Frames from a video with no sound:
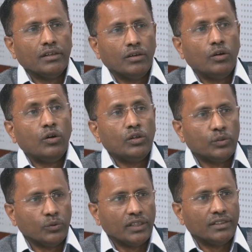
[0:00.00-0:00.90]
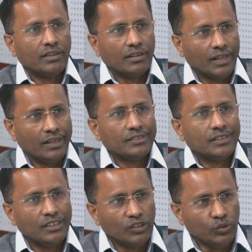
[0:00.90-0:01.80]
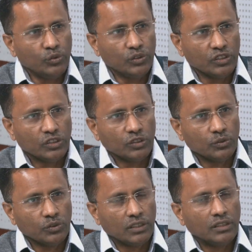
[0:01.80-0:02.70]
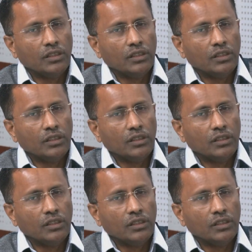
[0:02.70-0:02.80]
all together as a new institution